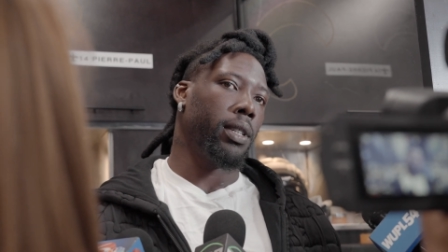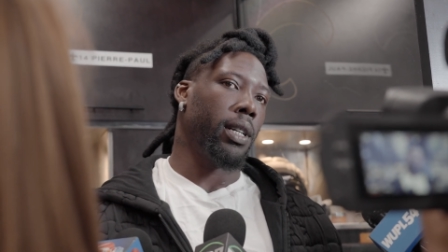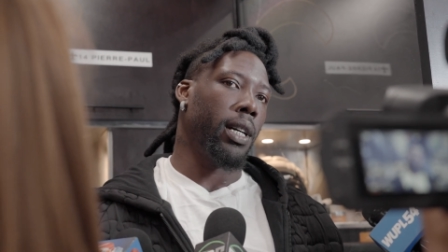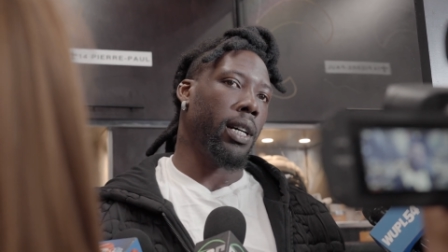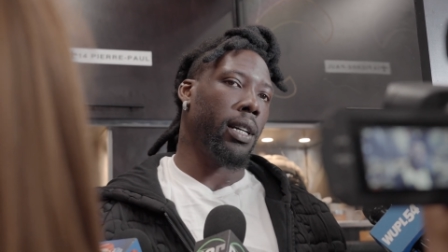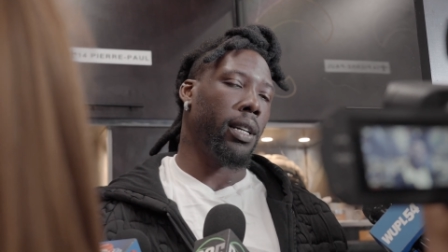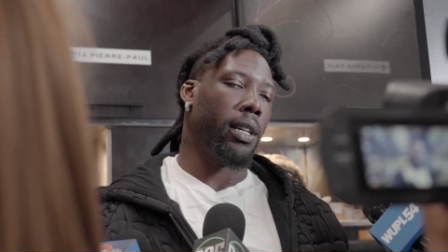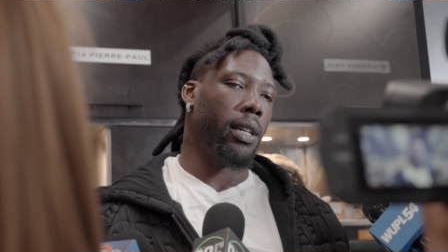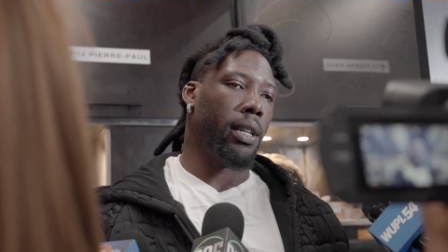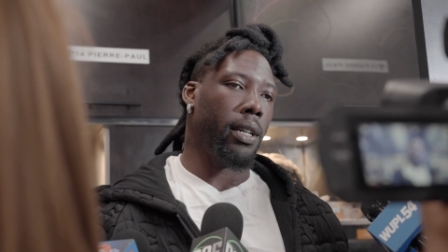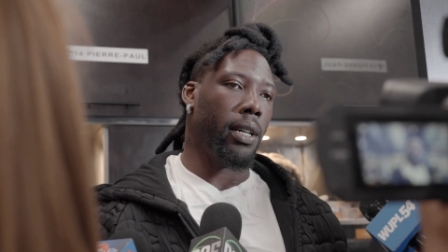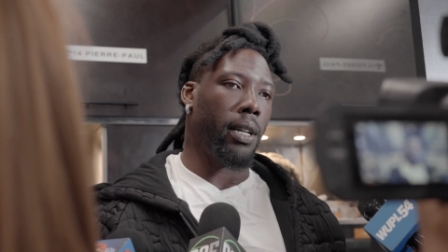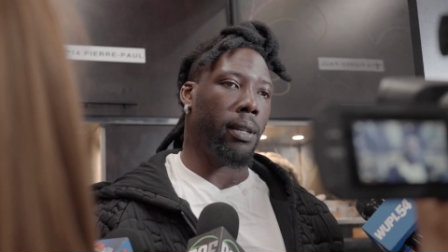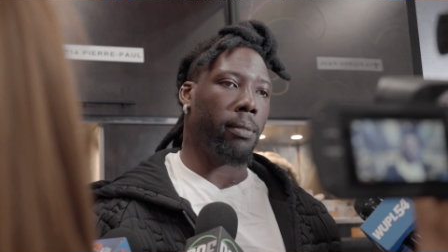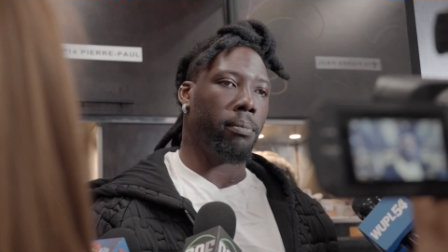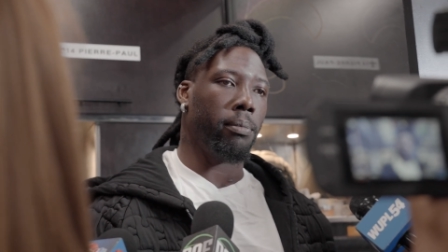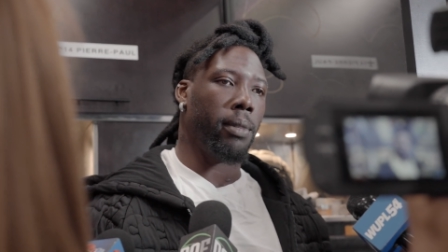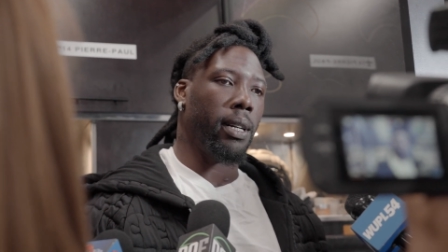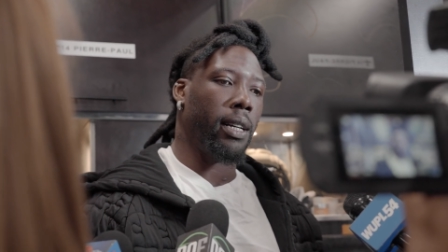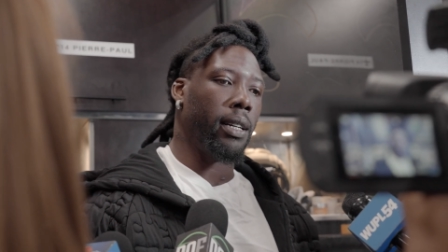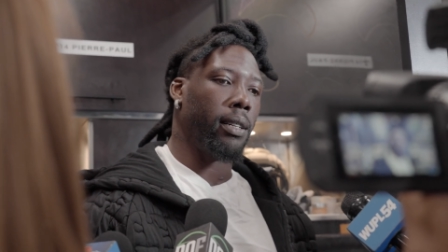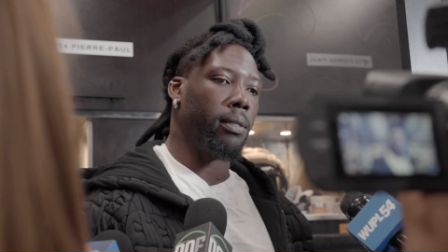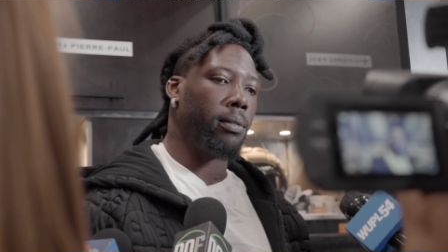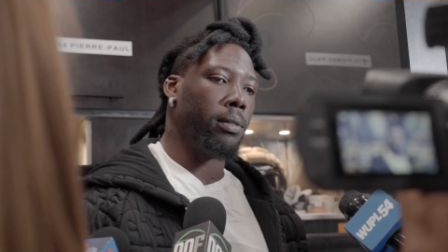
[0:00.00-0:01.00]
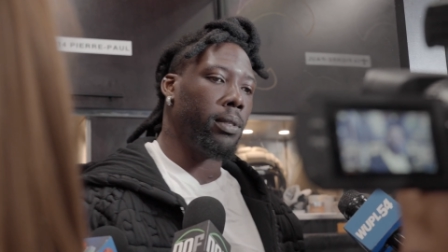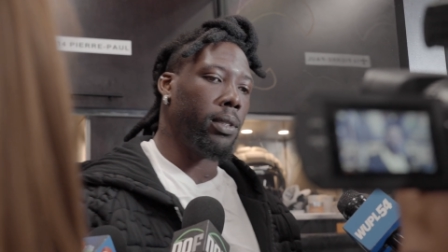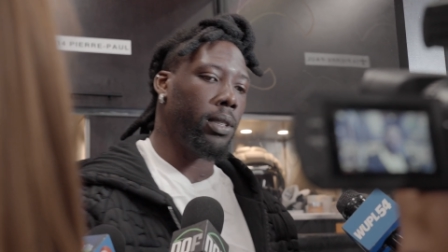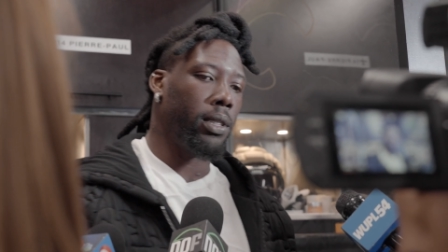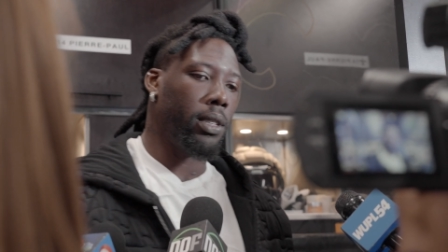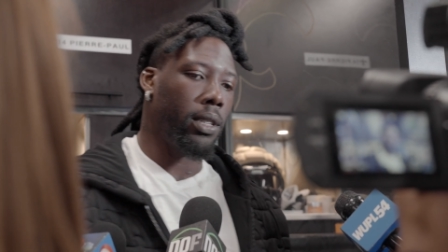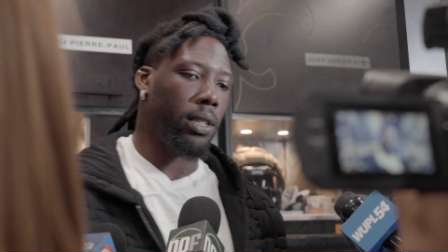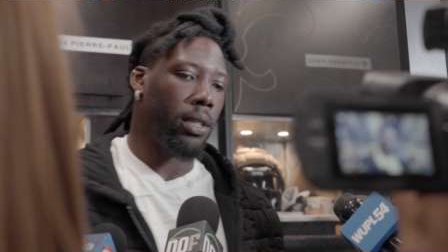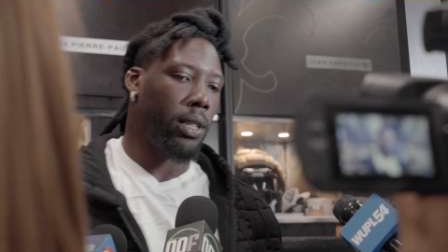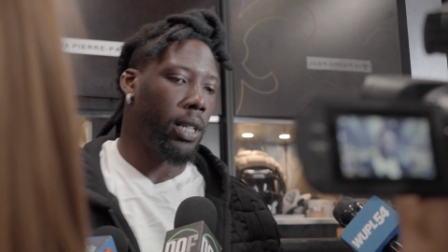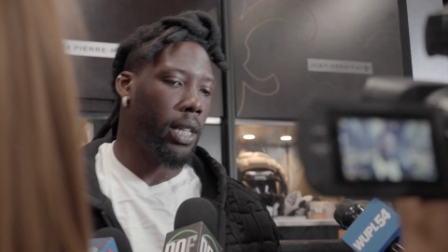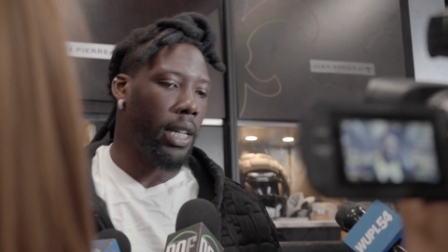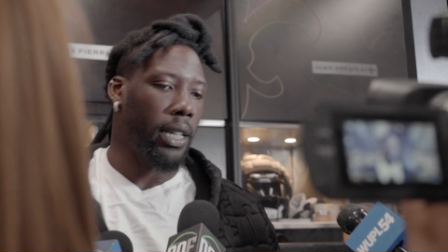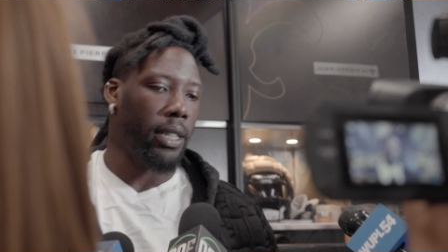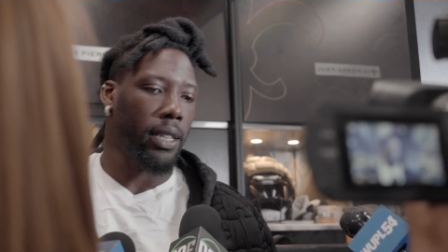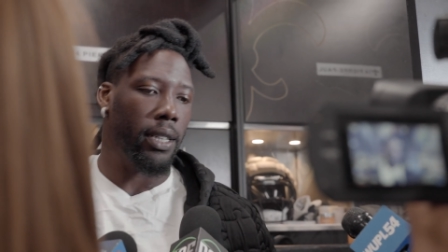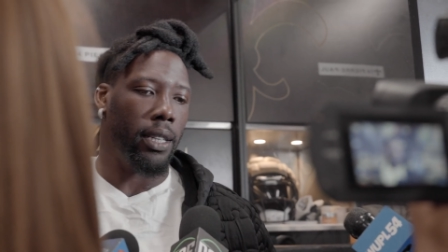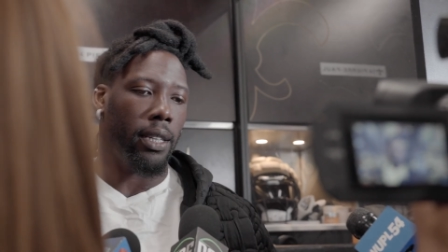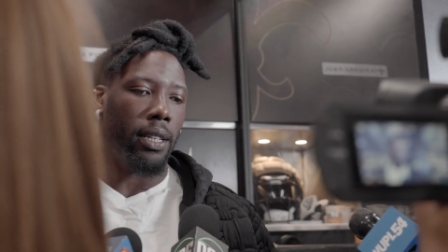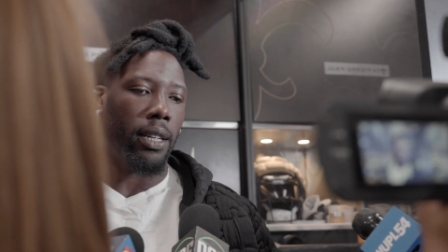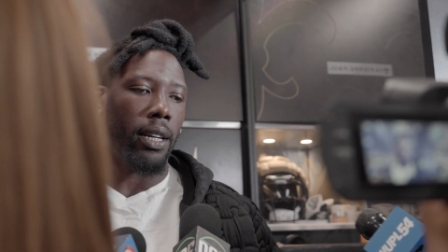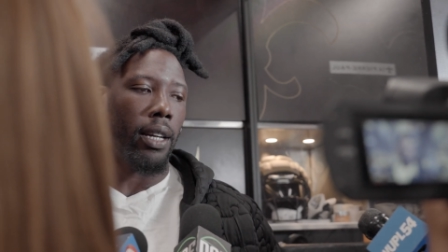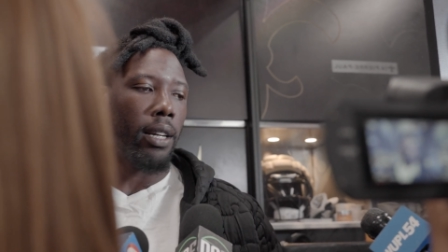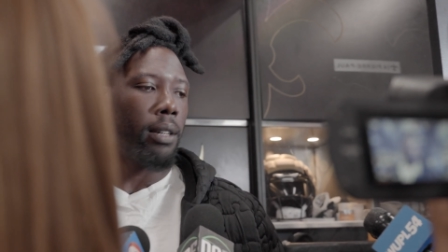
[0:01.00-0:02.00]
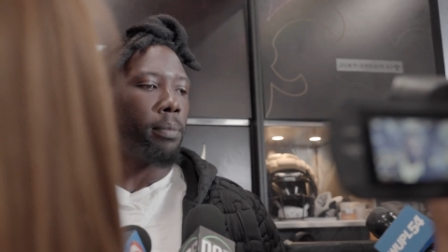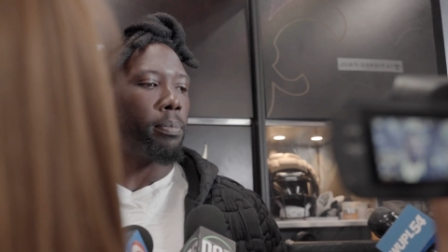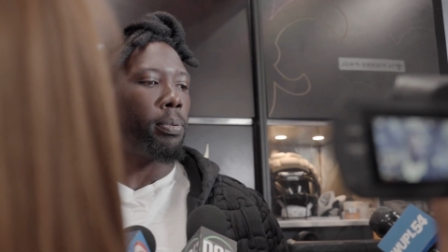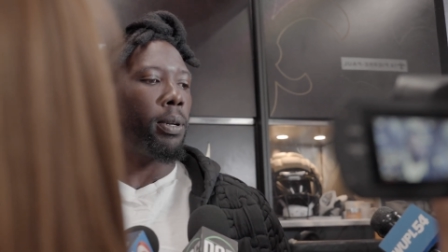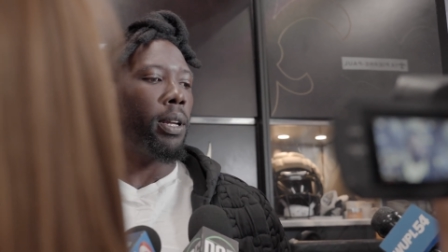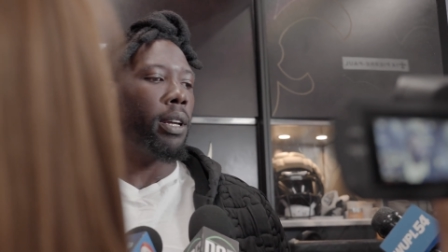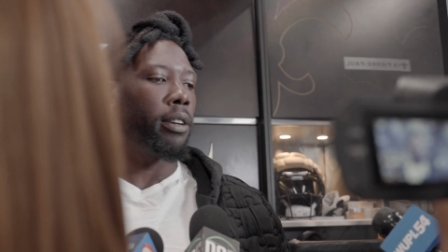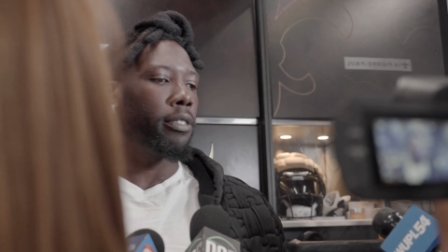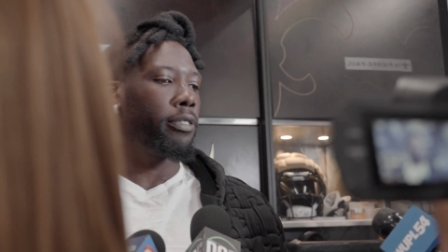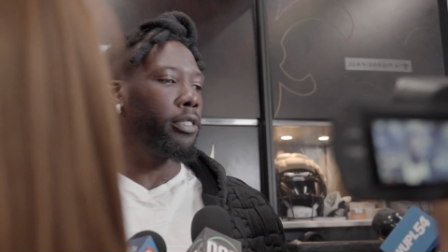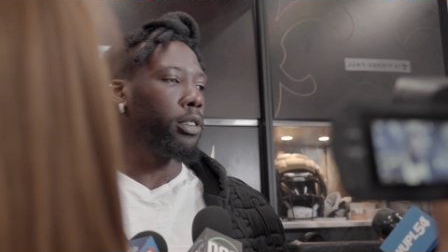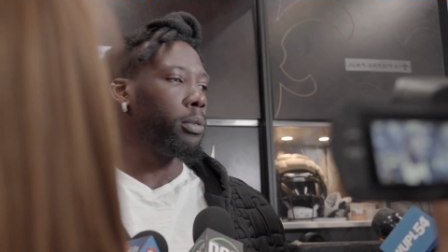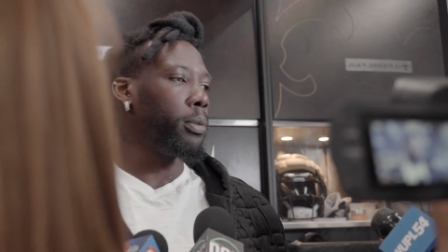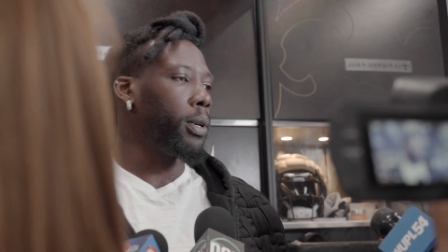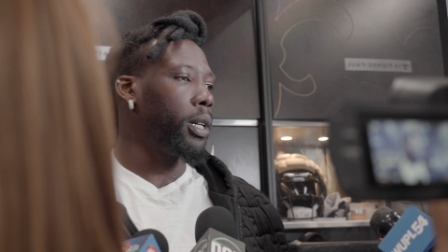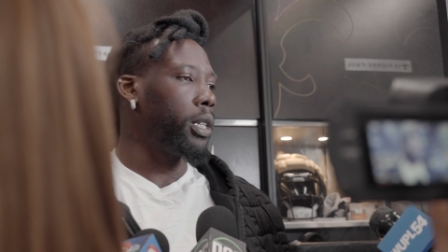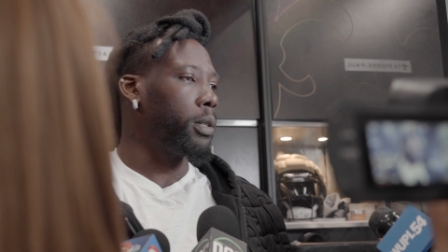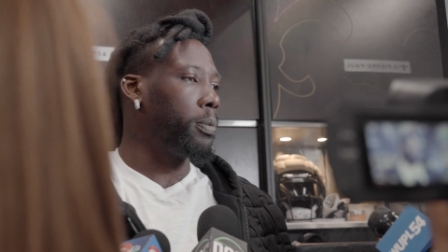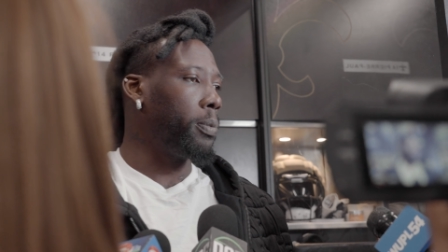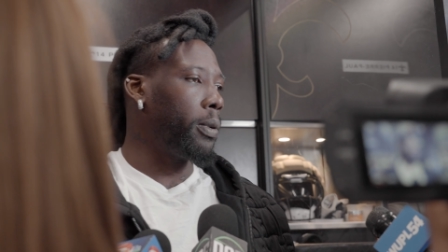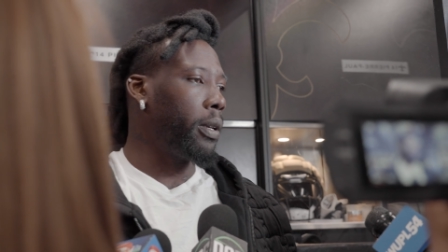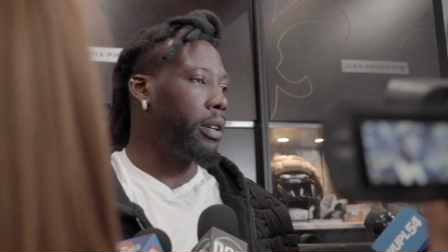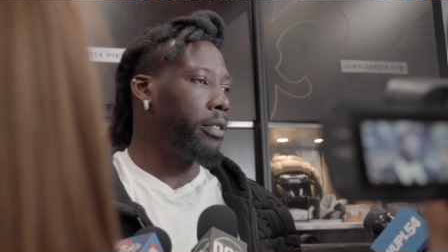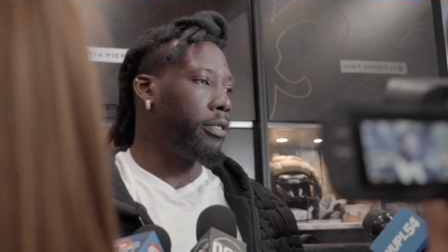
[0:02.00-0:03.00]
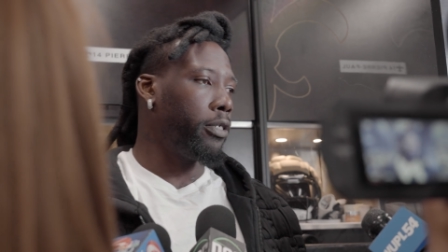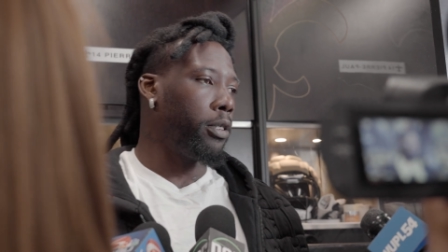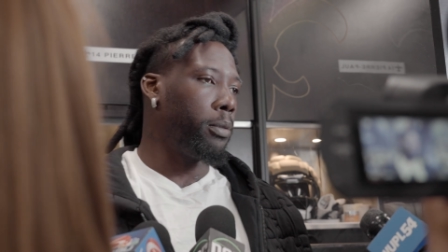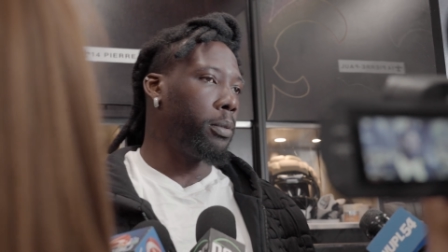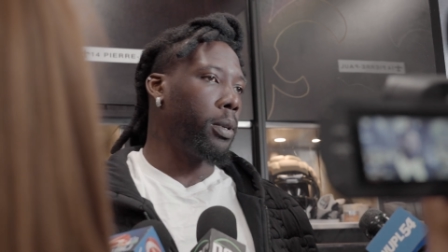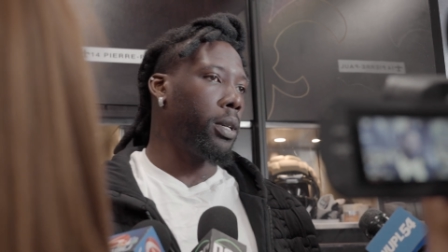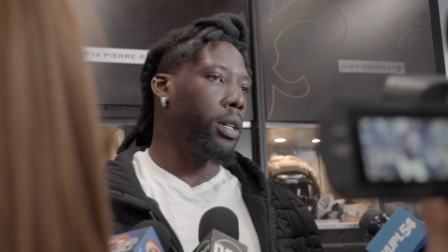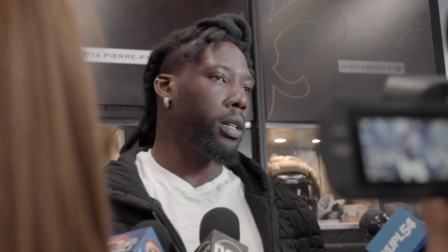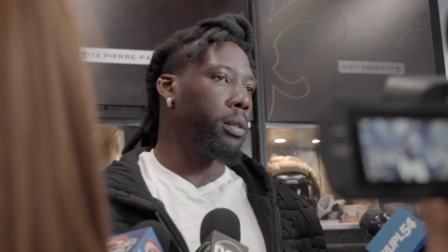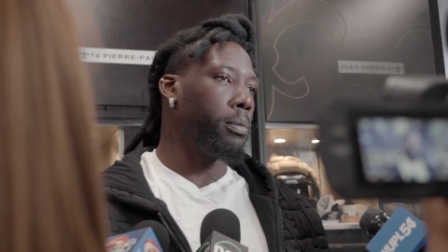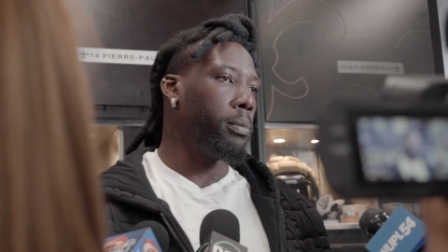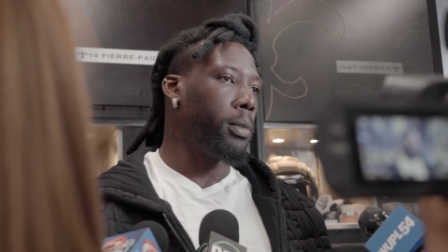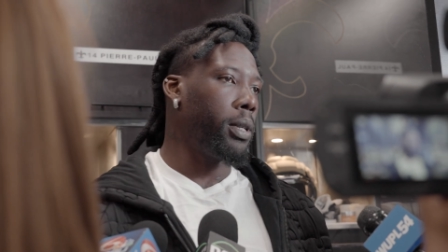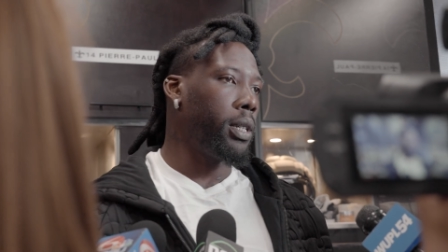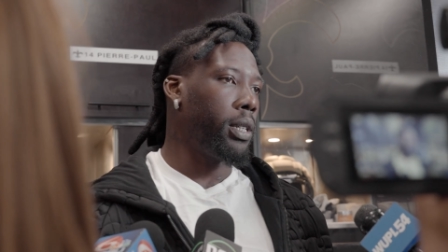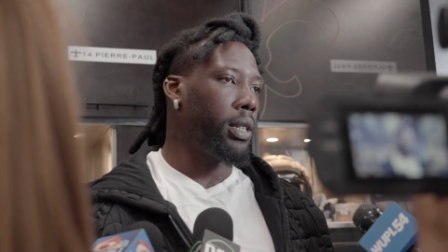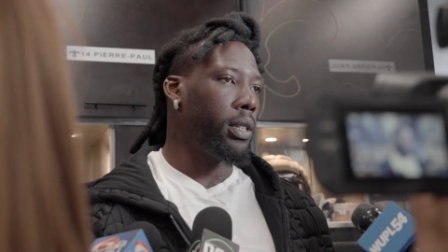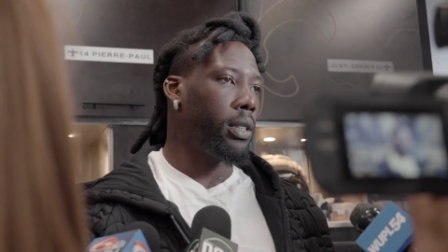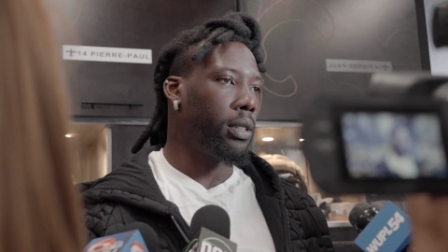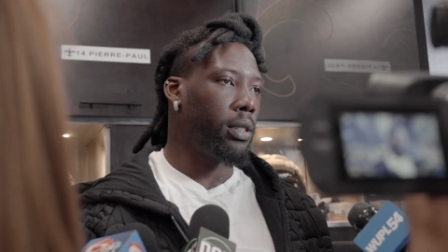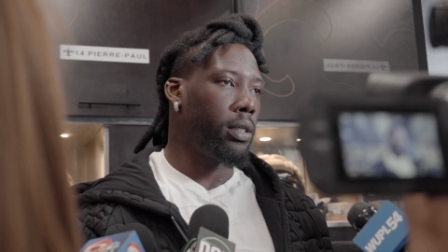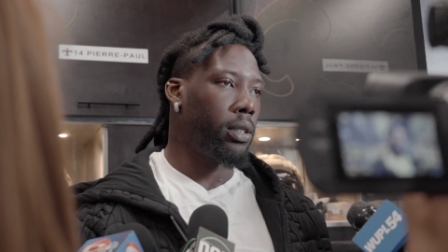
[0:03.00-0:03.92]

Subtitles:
No, I'm not. You know, at the end of the day, playing football is playing football to me.